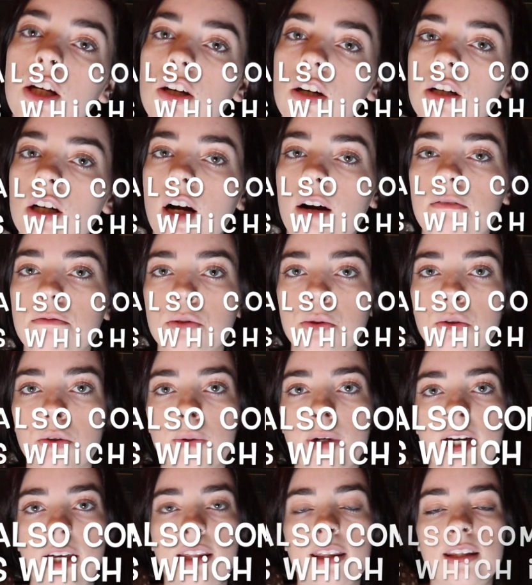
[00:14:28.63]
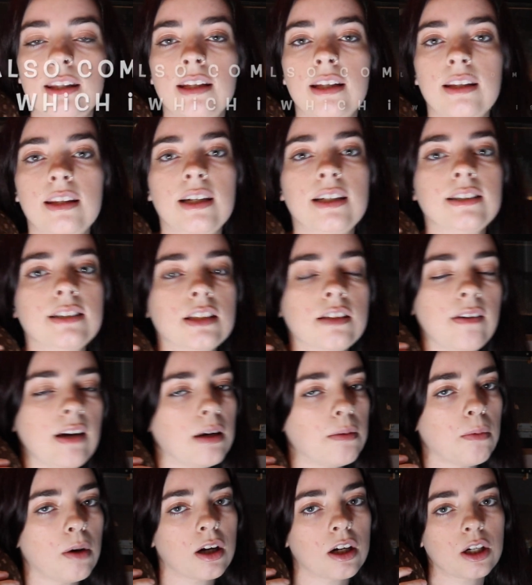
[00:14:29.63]
you're uncomfortable with, then
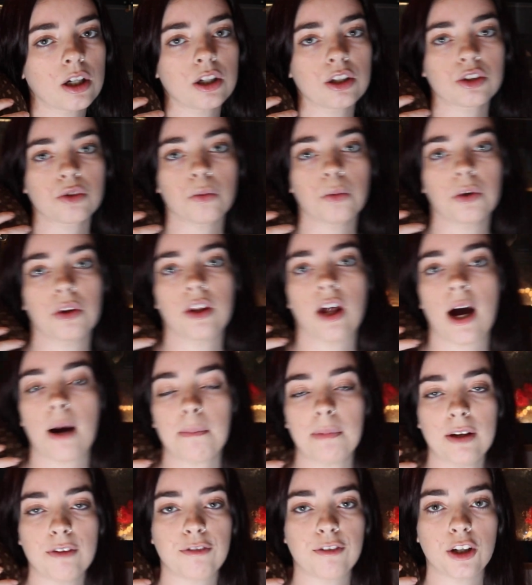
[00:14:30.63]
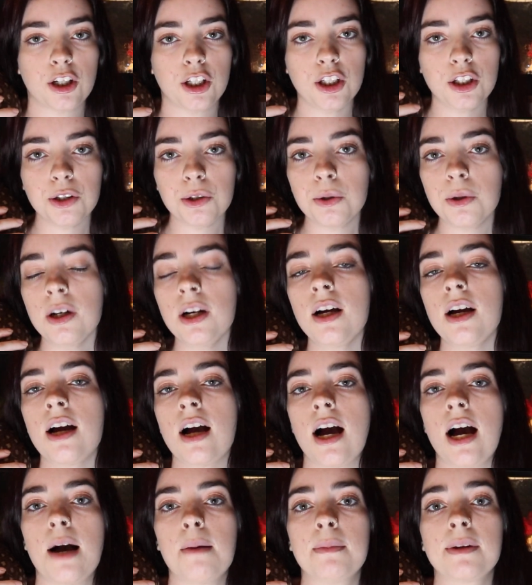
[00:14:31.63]
Savannah monitors will not be for you
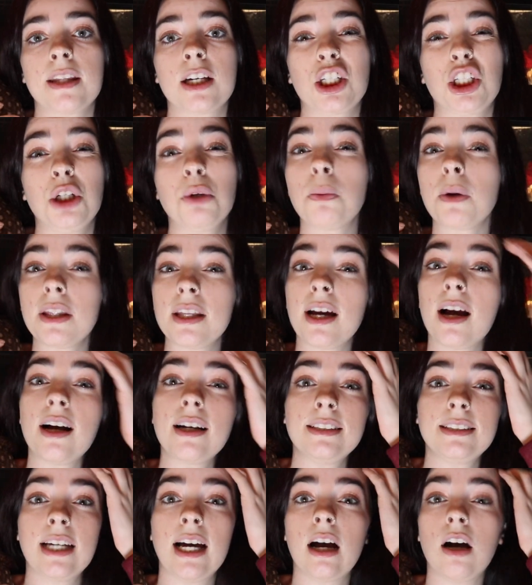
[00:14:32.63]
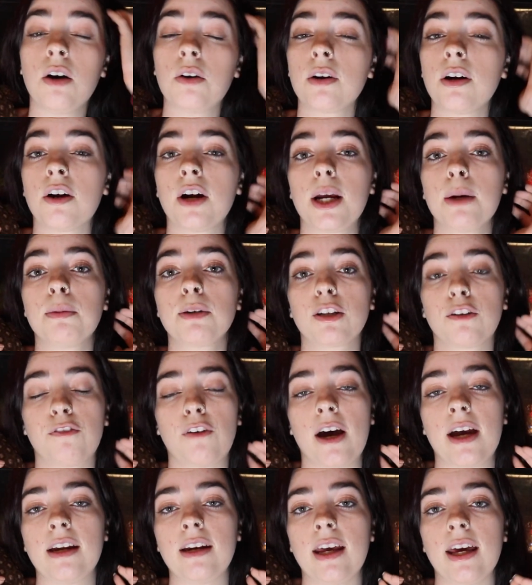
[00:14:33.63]
unless you really hunt down and are able to
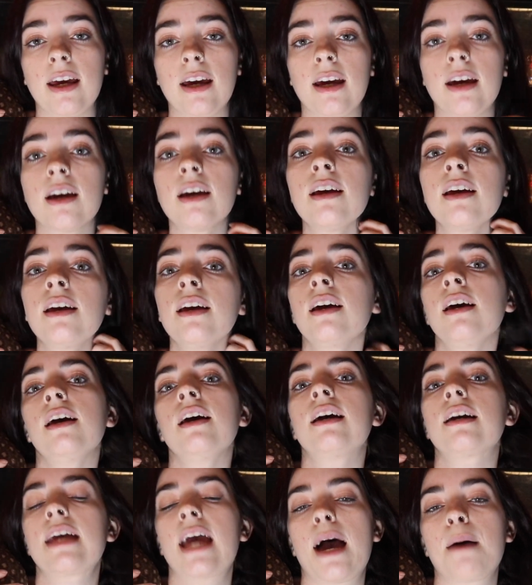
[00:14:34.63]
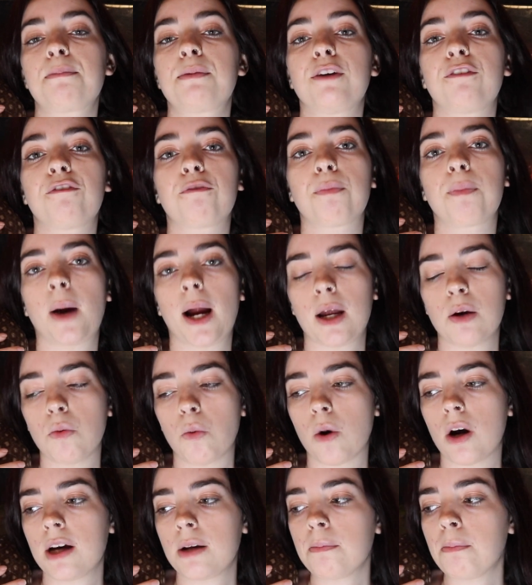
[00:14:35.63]
find a captive bred
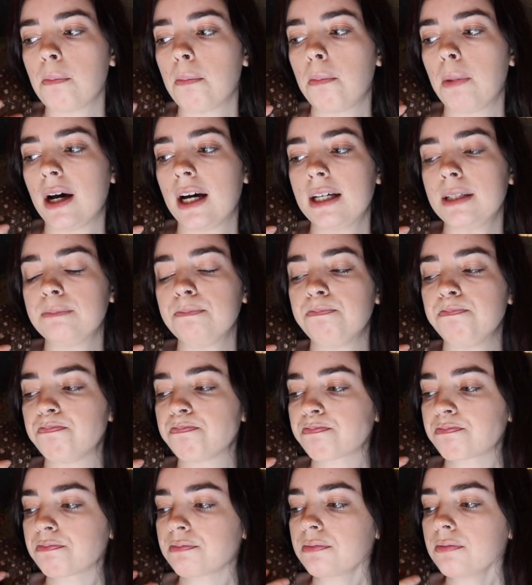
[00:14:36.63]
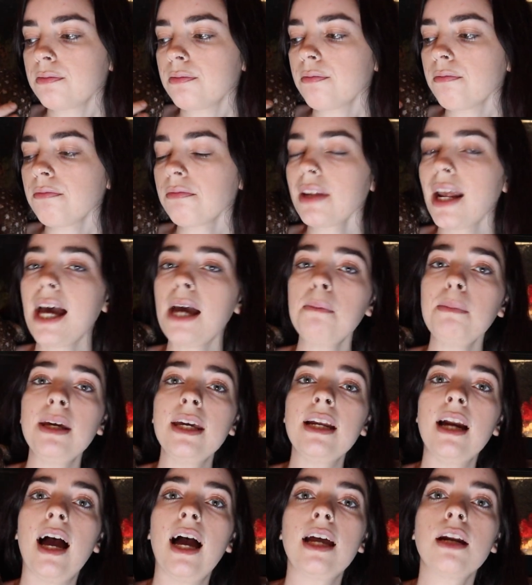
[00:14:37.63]
one. But I
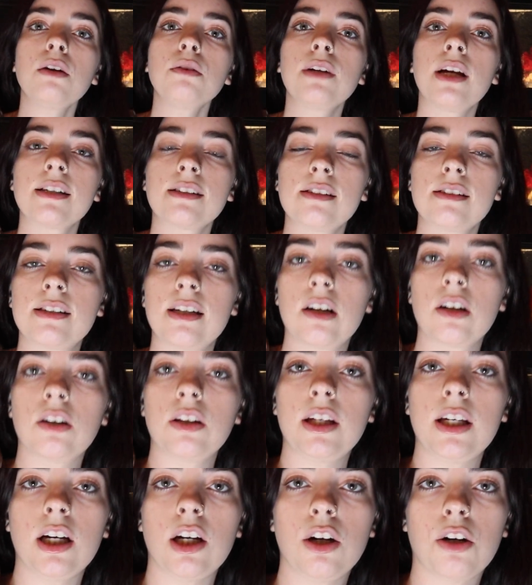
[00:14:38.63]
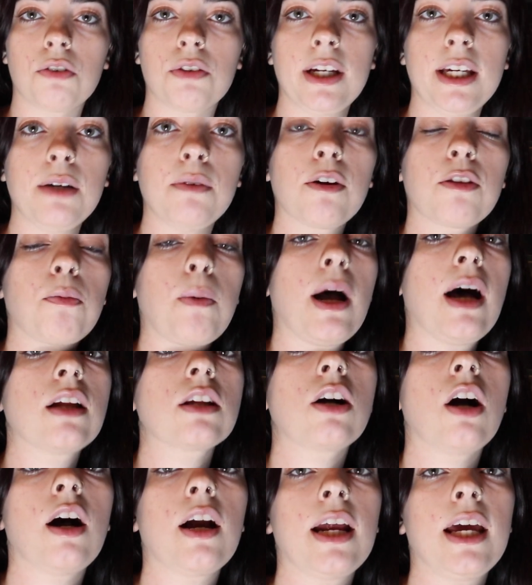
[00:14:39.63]
mean, I don't necessarily agree with wild caught